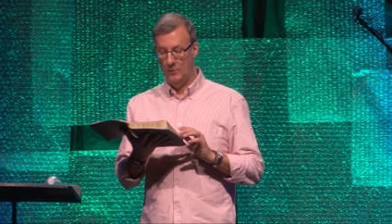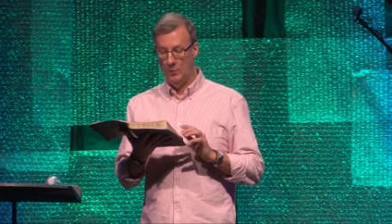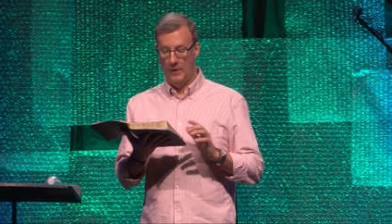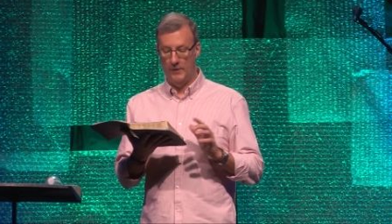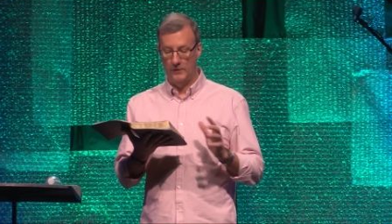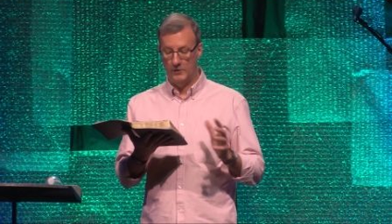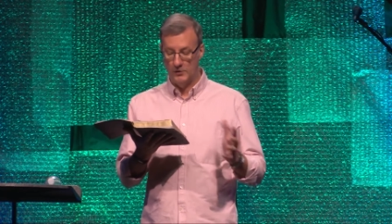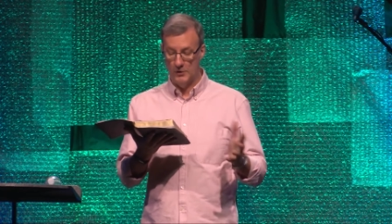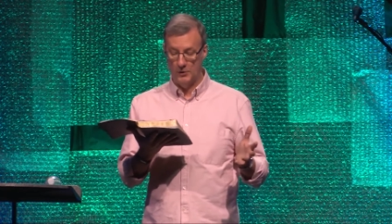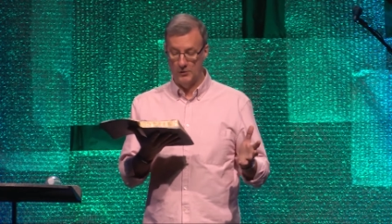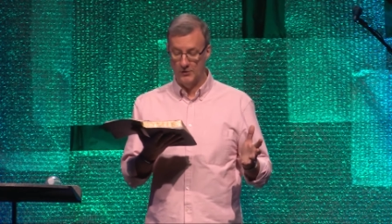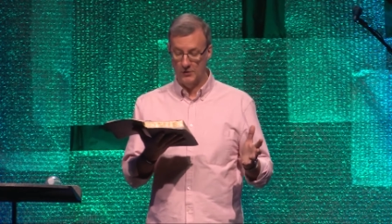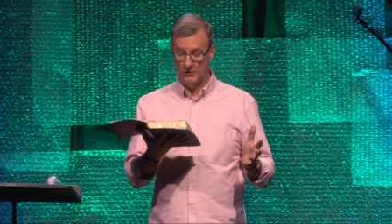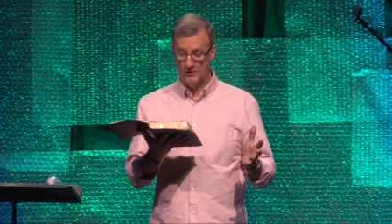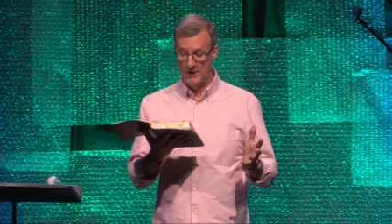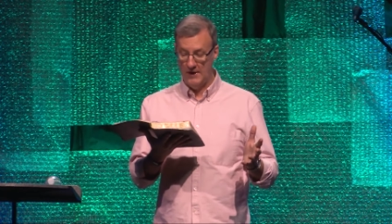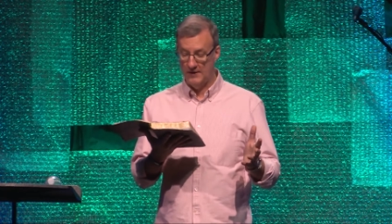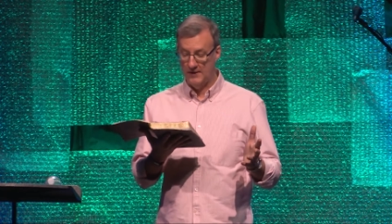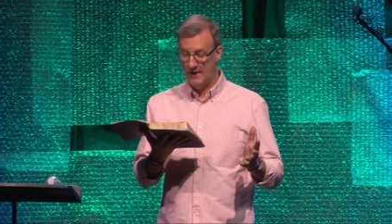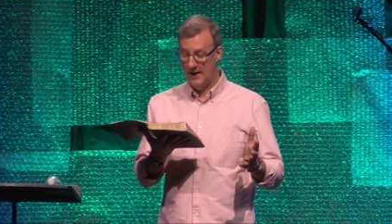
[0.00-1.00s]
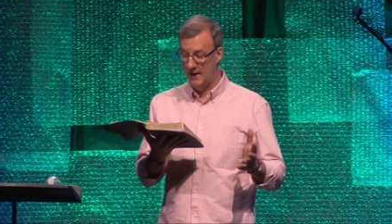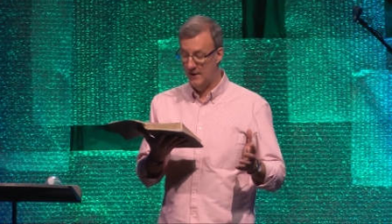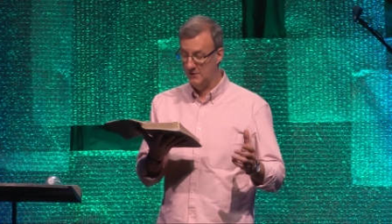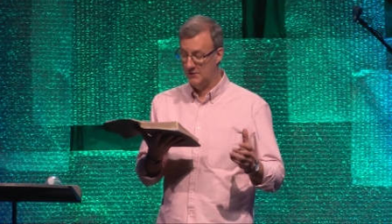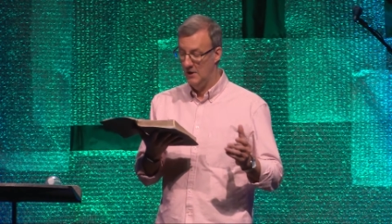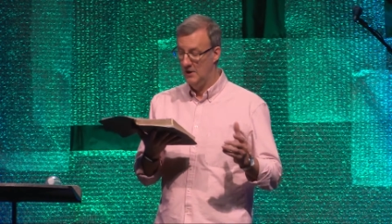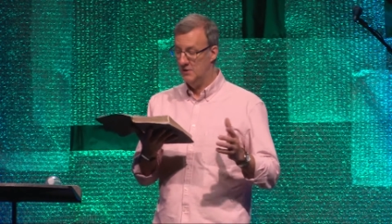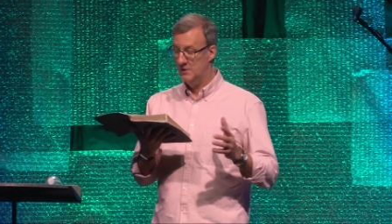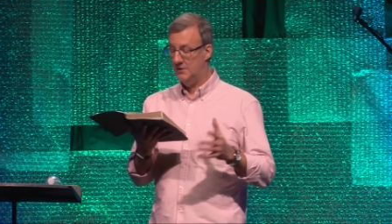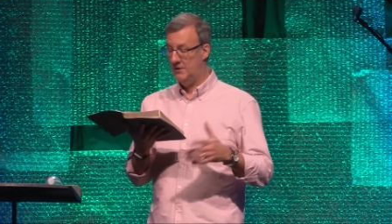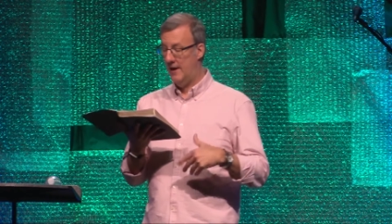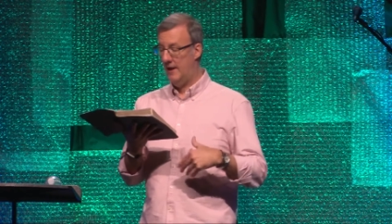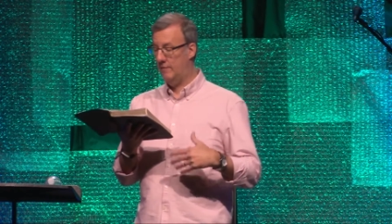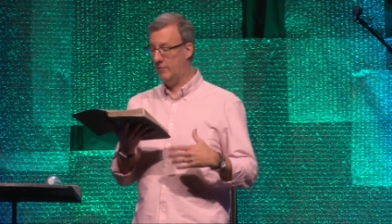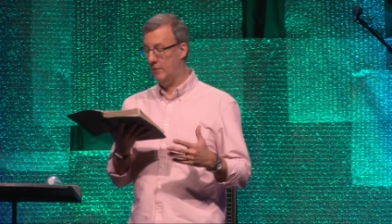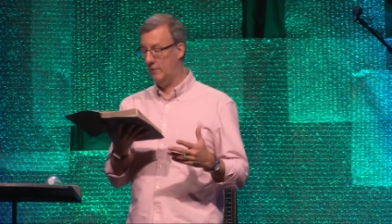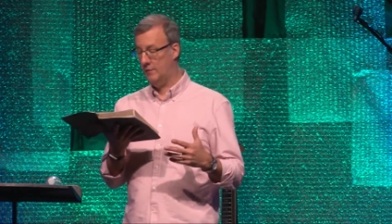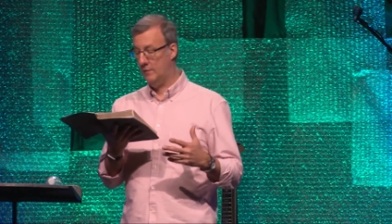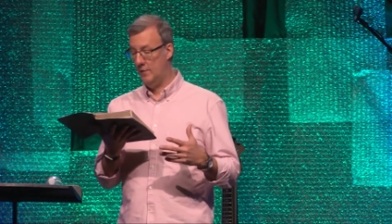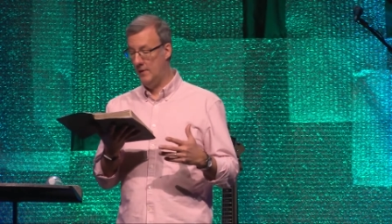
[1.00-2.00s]
whether Jews or Gentiles, slave
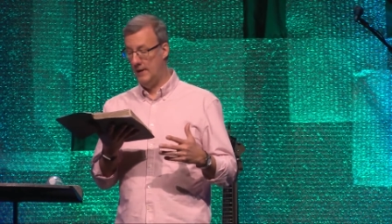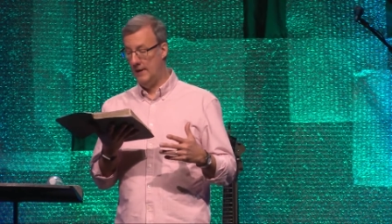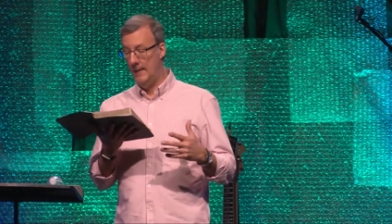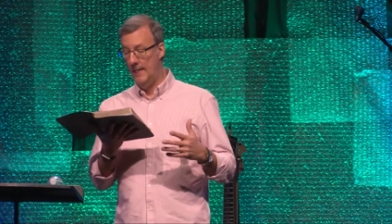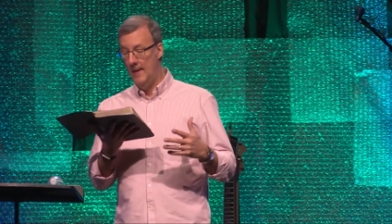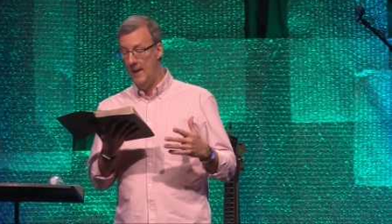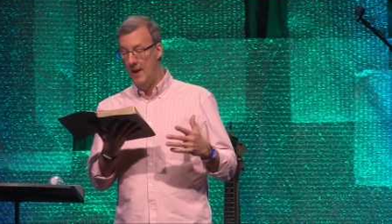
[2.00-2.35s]
or free.